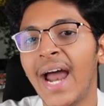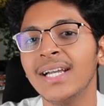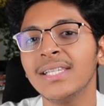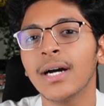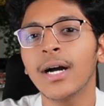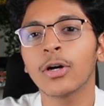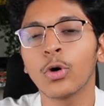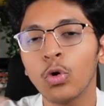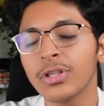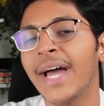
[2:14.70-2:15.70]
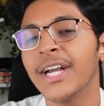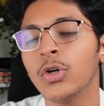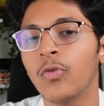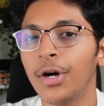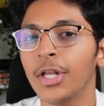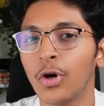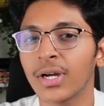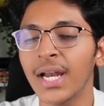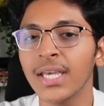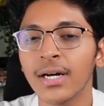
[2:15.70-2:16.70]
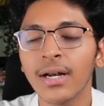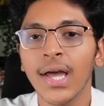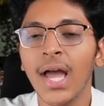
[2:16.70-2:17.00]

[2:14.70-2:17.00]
and the growth that you want in your career.